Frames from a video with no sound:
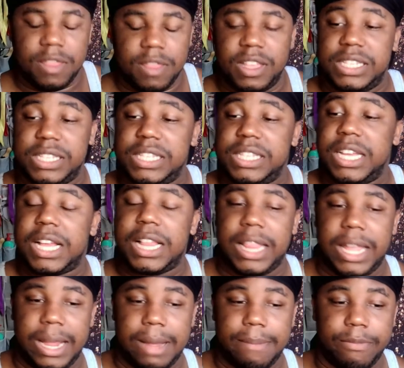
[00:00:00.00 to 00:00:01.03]
This is the
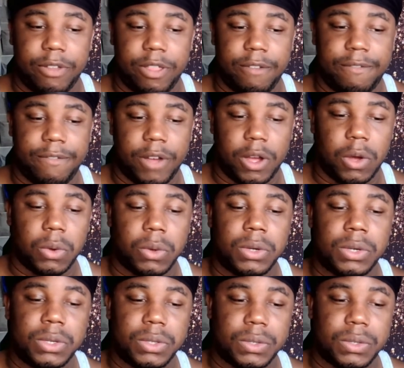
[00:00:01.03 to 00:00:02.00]
clamp for the phone.